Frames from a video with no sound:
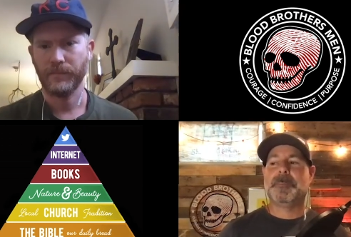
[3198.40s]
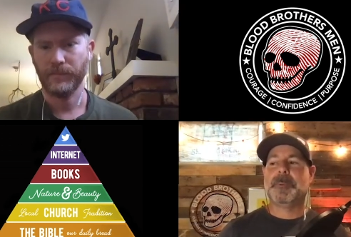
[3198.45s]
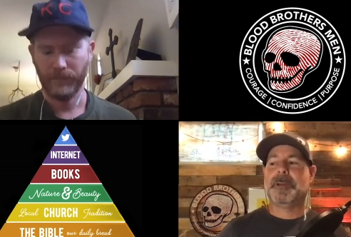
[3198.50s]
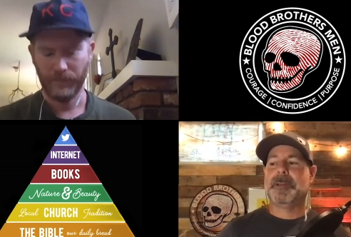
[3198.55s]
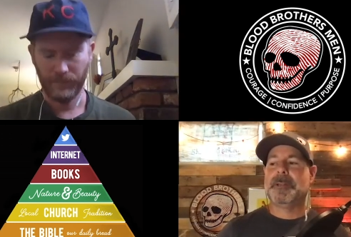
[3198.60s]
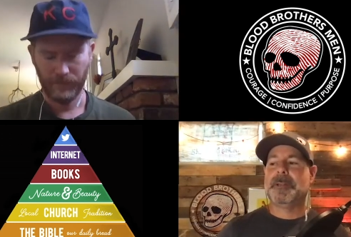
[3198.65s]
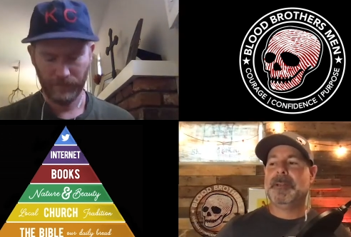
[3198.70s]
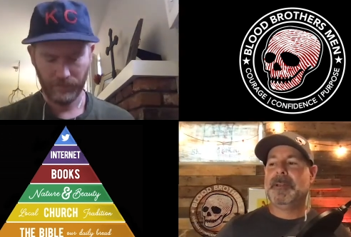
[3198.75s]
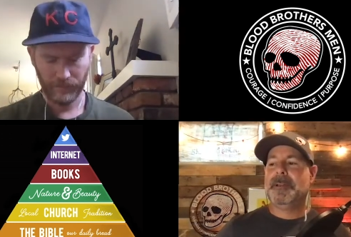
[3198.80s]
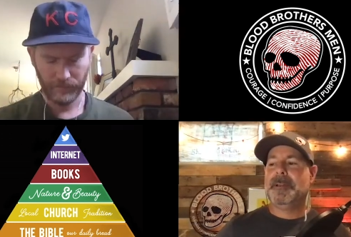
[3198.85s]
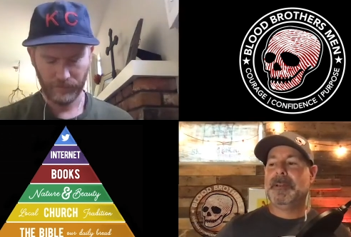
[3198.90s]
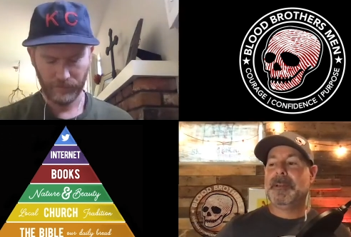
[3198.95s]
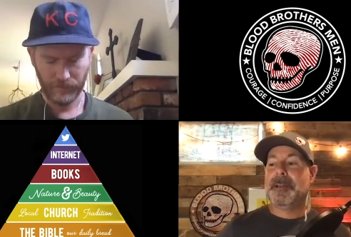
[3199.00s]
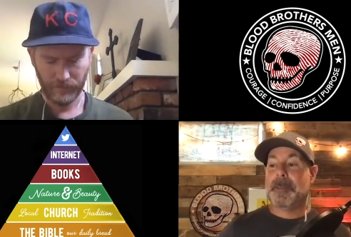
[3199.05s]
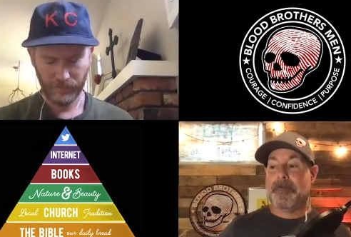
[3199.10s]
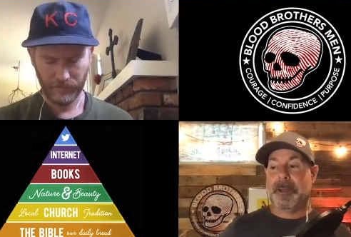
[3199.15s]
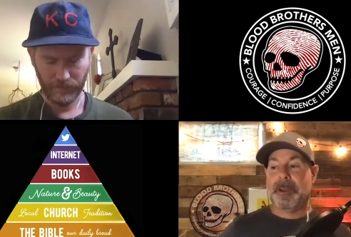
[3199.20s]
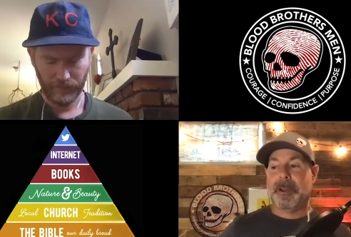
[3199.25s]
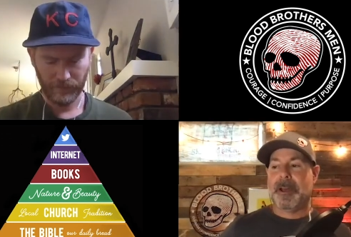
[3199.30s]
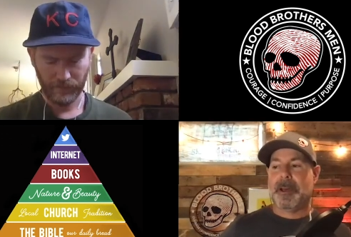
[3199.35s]
Speaker 1: but
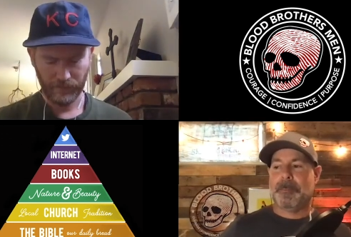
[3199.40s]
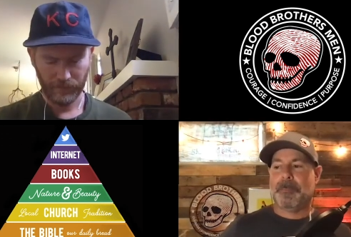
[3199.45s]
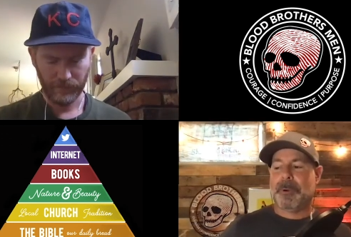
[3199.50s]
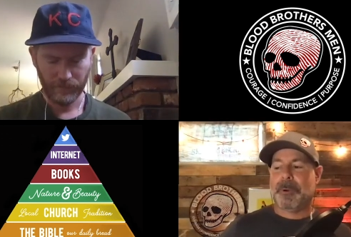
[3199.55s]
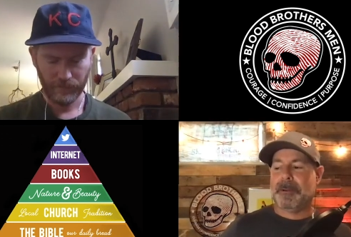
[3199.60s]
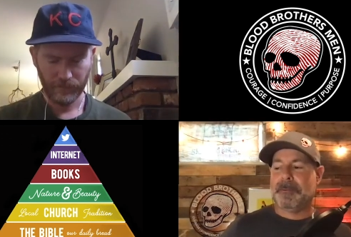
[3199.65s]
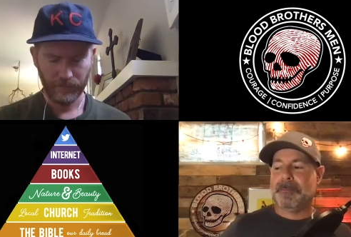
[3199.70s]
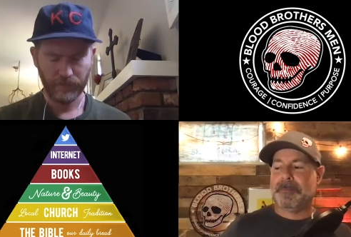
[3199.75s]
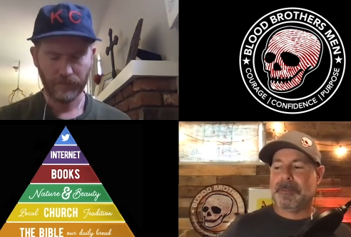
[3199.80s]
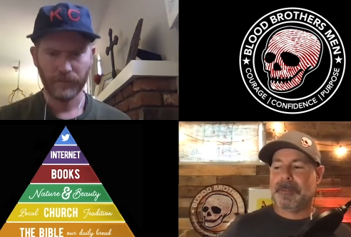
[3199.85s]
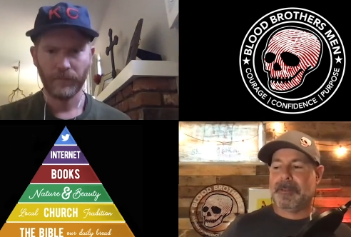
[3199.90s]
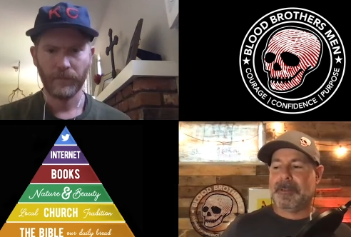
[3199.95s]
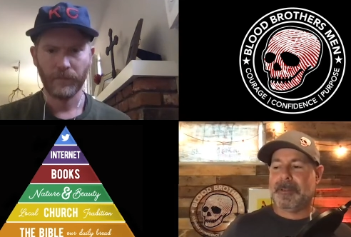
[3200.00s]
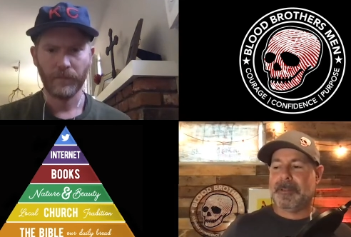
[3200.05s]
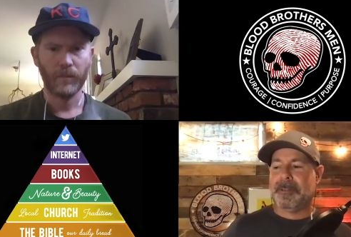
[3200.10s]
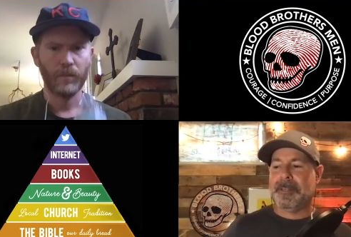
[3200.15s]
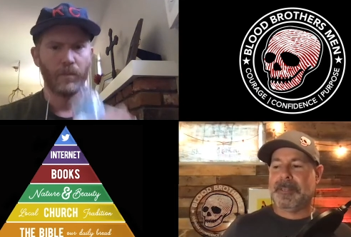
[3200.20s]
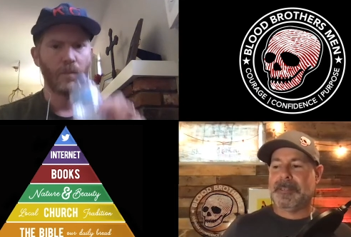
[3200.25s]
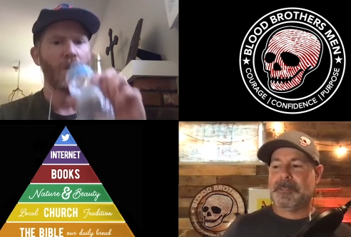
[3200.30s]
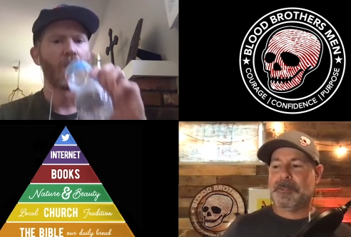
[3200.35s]
at my nonprofit at
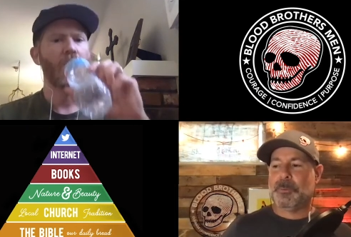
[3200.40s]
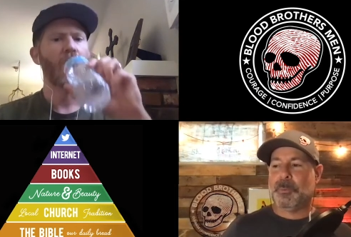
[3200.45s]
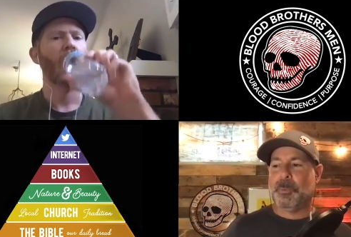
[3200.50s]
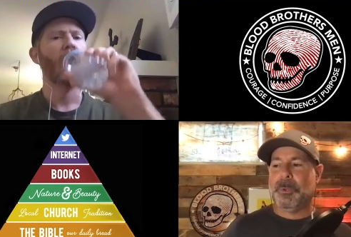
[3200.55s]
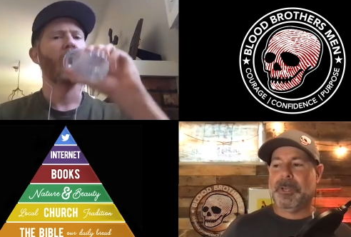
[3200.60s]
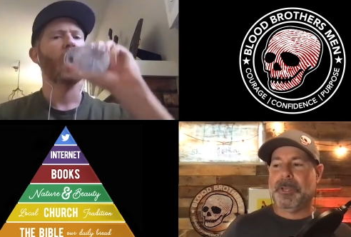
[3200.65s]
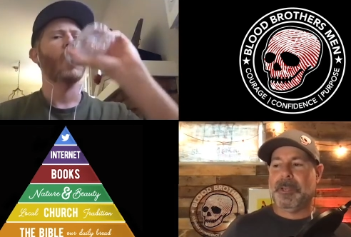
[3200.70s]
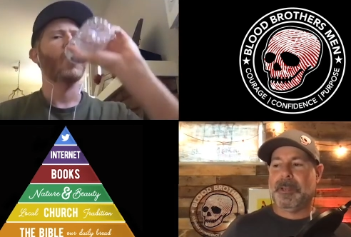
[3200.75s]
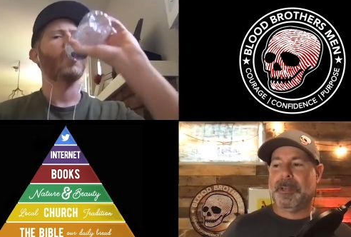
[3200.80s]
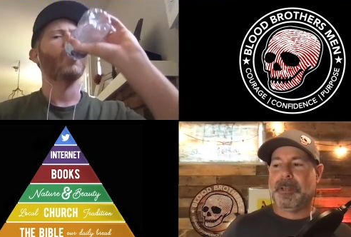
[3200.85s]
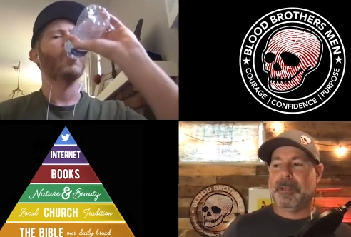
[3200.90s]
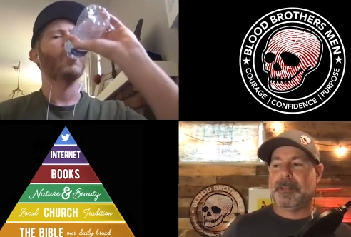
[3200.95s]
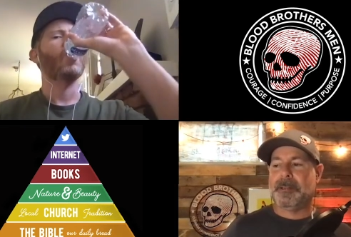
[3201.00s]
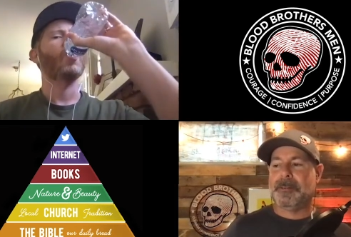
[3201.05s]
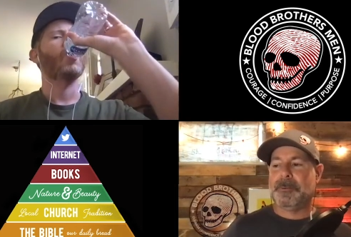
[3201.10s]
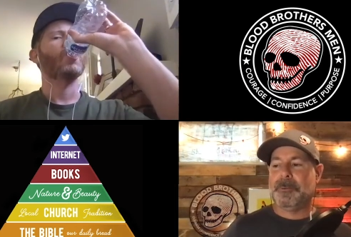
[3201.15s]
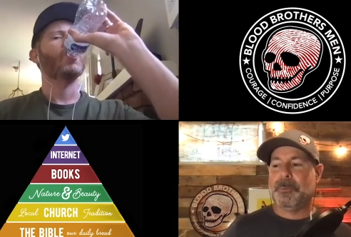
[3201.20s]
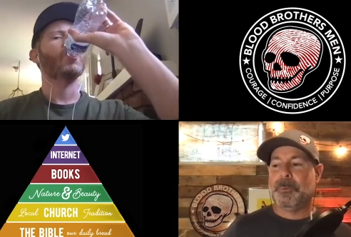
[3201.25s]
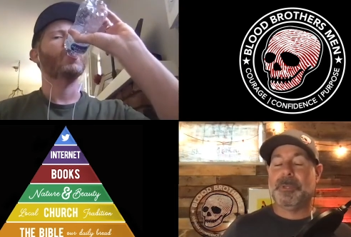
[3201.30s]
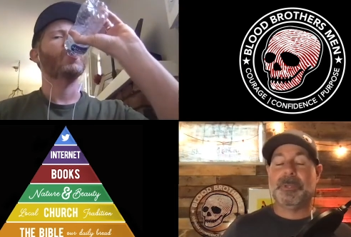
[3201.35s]
least we uh
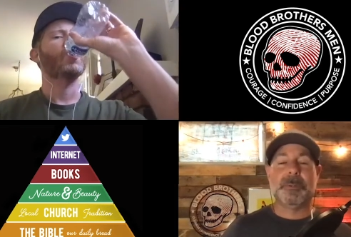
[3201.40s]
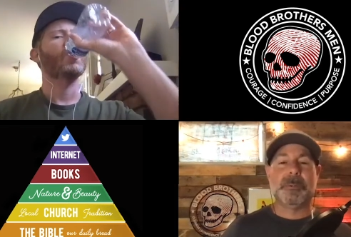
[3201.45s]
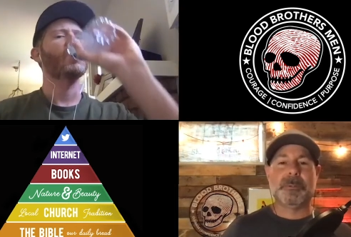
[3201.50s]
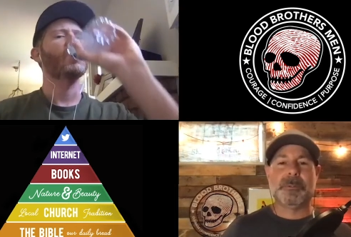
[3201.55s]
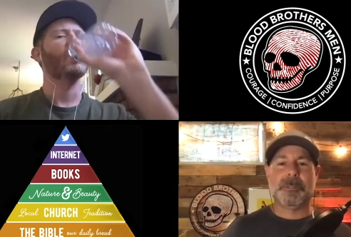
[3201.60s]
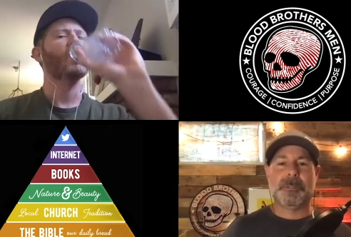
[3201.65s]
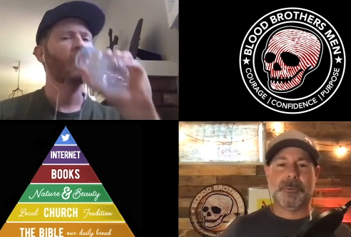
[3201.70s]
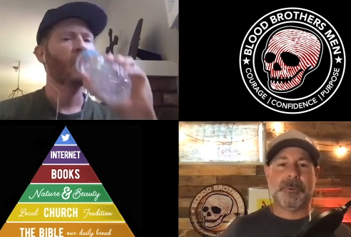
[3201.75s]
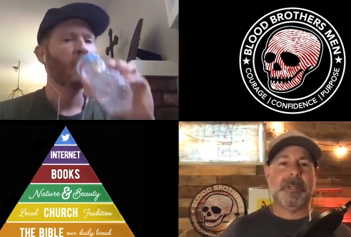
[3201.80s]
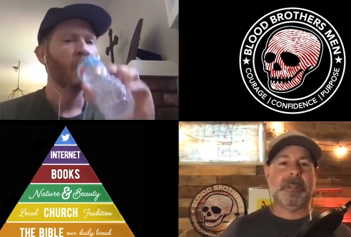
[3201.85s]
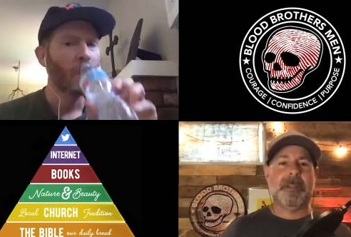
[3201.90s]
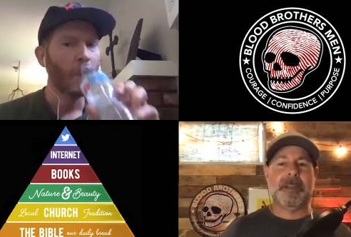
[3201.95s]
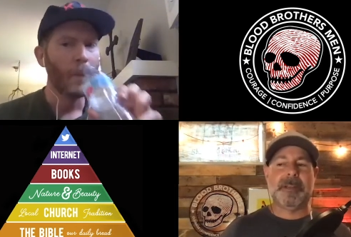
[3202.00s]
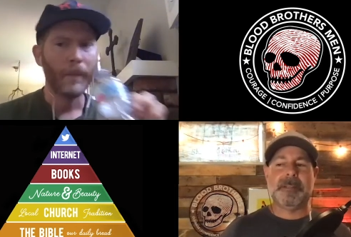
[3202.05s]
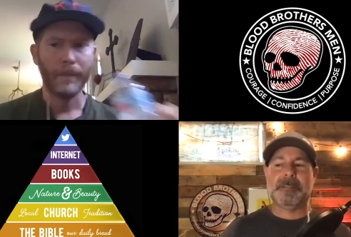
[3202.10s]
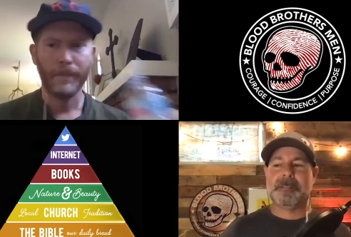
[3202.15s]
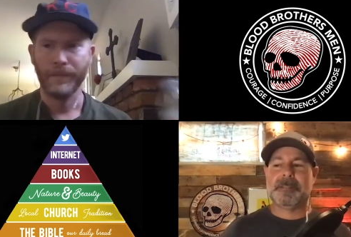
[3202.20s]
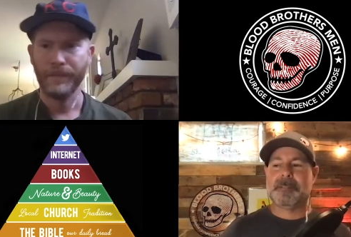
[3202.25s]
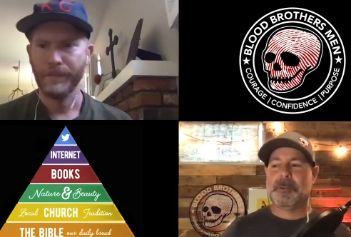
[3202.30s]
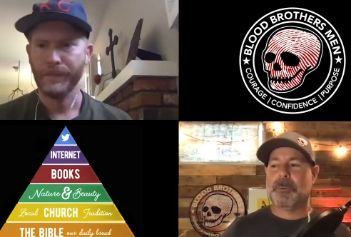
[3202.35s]
we use
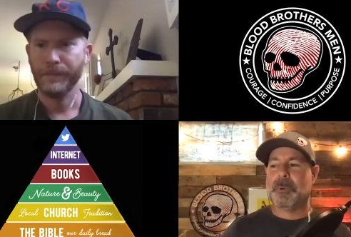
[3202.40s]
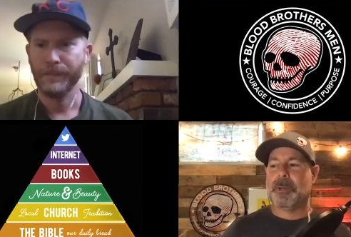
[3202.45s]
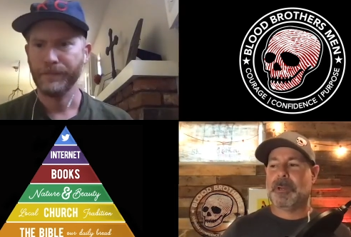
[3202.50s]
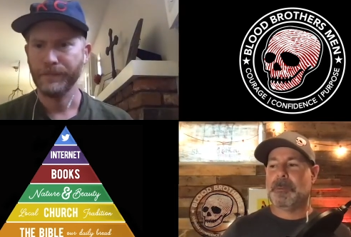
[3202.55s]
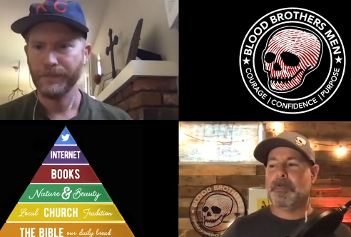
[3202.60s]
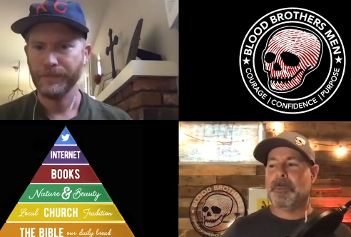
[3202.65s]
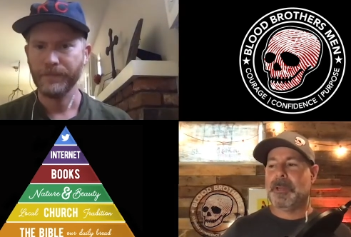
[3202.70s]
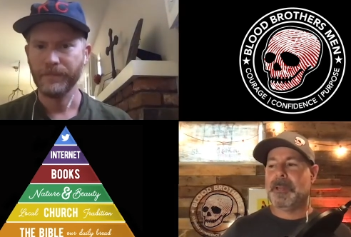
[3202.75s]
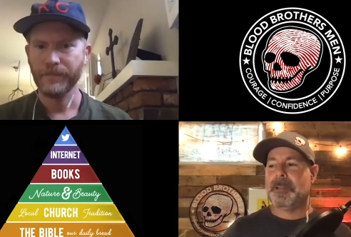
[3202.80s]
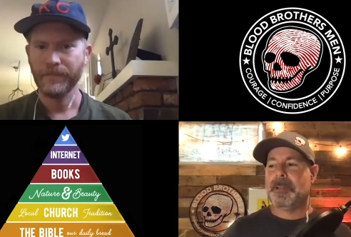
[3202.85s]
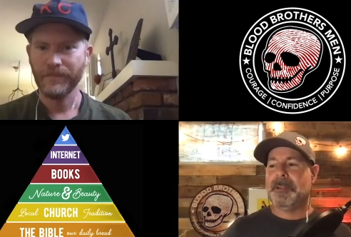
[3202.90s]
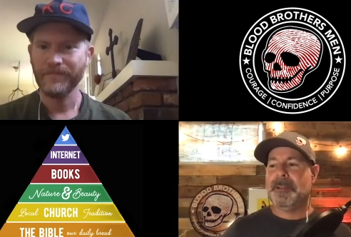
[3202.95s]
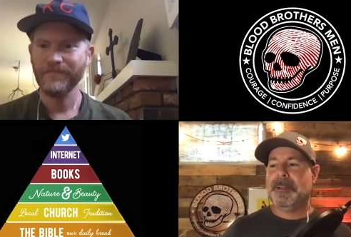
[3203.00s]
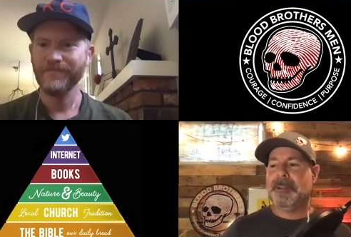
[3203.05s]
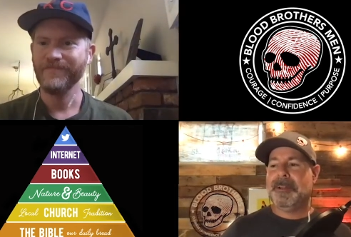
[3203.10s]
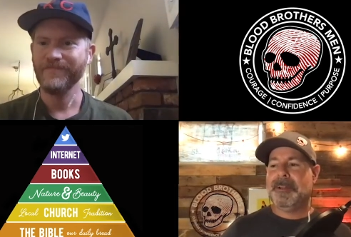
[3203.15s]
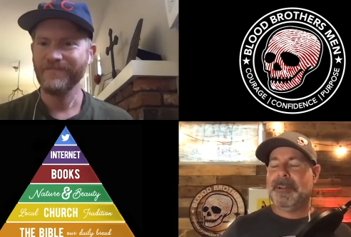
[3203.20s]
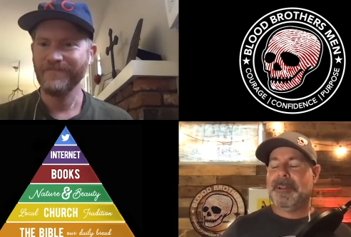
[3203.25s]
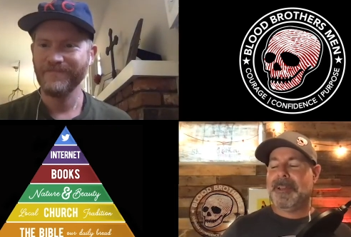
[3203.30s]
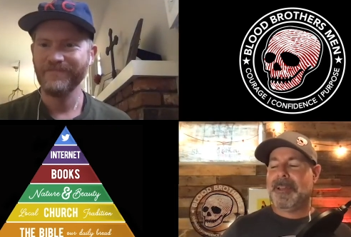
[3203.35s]
streetlights quite a bit
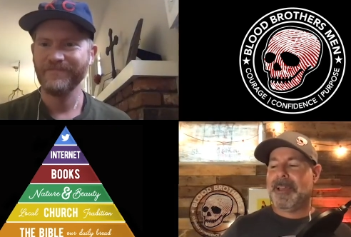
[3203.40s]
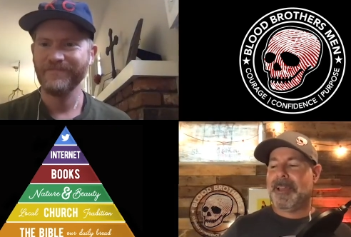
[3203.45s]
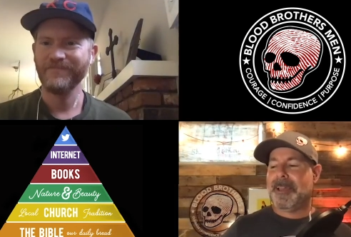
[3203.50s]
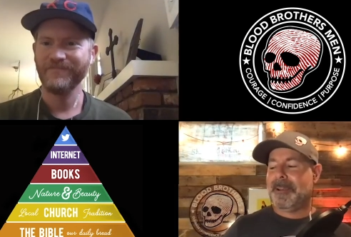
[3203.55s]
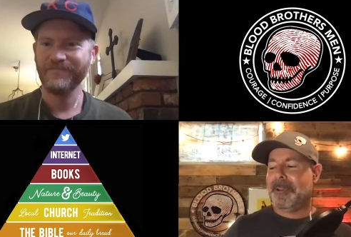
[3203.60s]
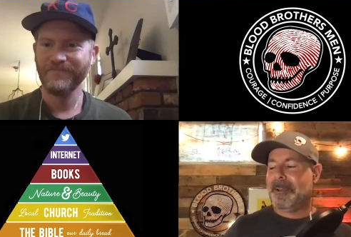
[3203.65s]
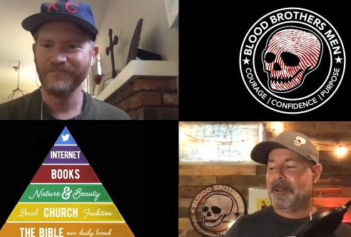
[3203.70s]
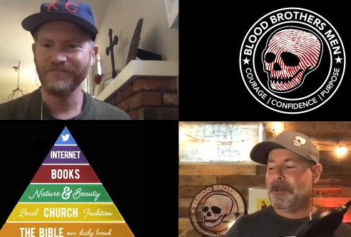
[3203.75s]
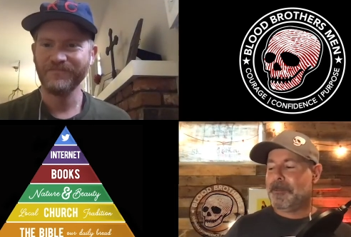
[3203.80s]
mm, and mm-hmm.